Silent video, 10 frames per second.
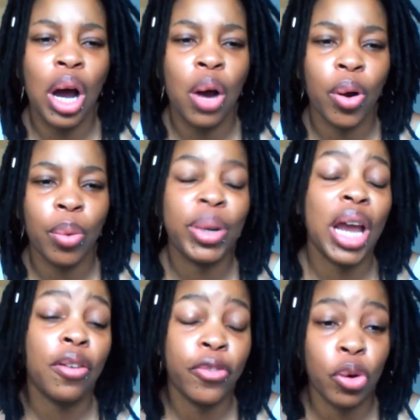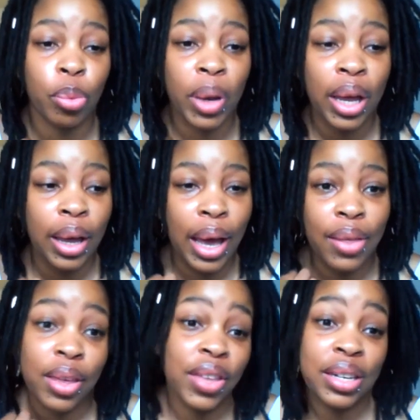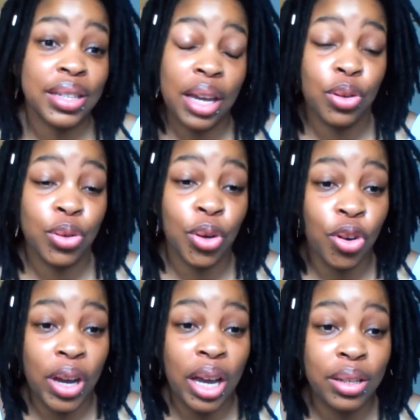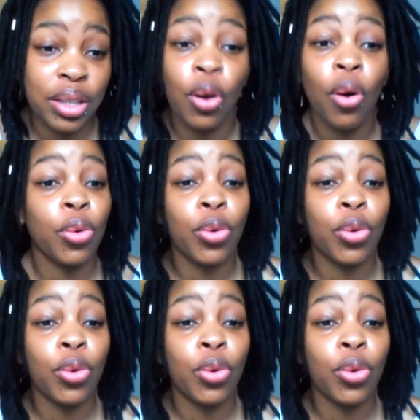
our platform, and they decided to create their own